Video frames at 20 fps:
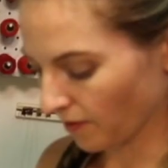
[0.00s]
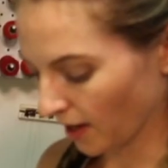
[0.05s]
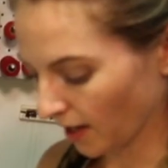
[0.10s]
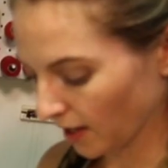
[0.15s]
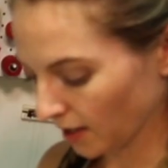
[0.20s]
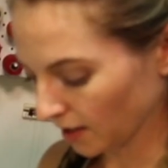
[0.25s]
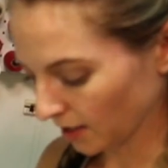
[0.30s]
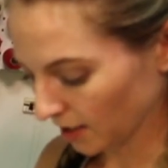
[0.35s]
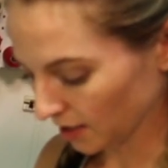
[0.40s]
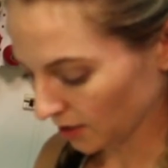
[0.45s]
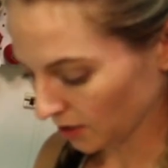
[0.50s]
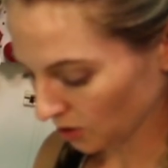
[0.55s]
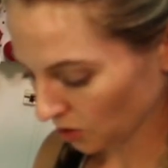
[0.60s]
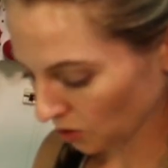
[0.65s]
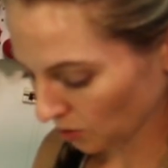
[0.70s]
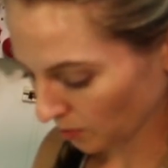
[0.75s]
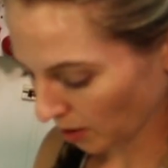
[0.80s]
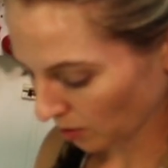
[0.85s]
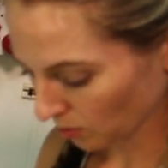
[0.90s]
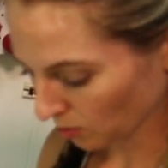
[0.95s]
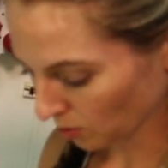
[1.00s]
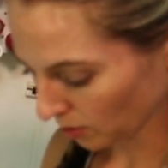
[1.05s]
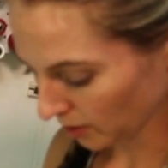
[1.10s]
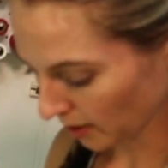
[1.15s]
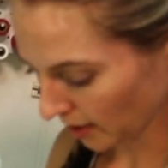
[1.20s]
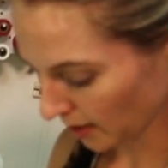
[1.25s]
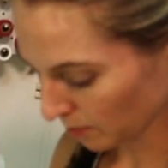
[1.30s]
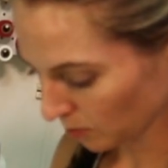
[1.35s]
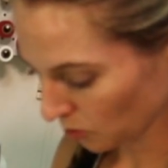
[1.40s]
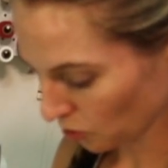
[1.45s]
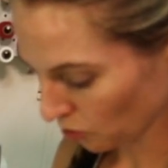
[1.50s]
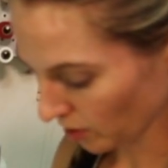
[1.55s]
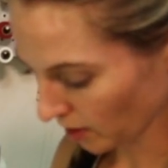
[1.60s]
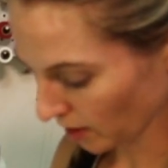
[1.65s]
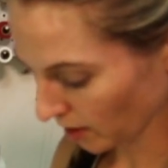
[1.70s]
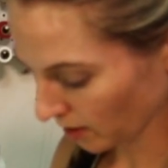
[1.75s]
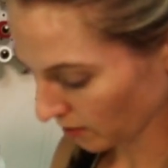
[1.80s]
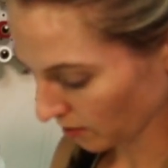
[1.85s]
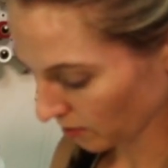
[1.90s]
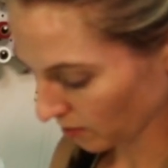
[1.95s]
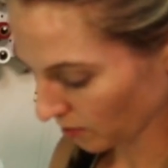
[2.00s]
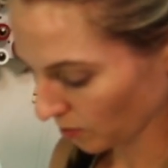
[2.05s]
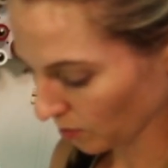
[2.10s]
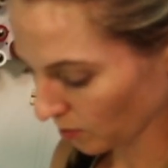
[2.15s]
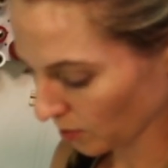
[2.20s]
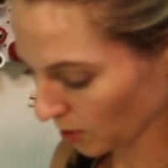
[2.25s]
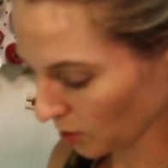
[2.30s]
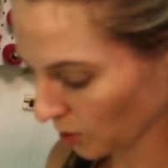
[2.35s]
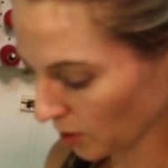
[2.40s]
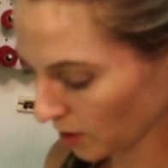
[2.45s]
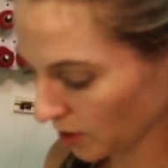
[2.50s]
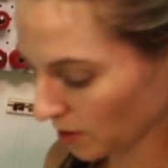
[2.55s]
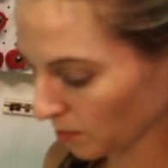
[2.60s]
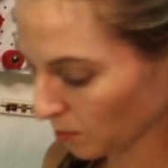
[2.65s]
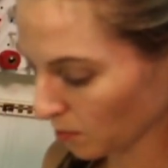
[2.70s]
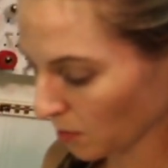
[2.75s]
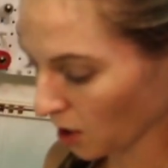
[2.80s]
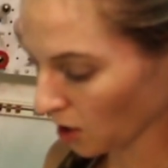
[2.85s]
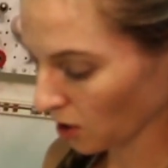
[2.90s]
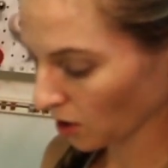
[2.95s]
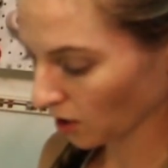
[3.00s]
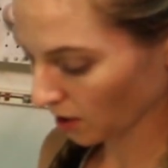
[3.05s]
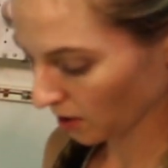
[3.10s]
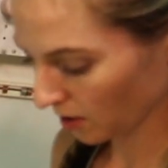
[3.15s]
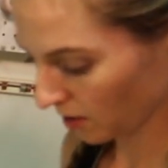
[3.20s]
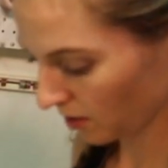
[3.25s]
Finally, to do my rolled hem trick, we're going to mark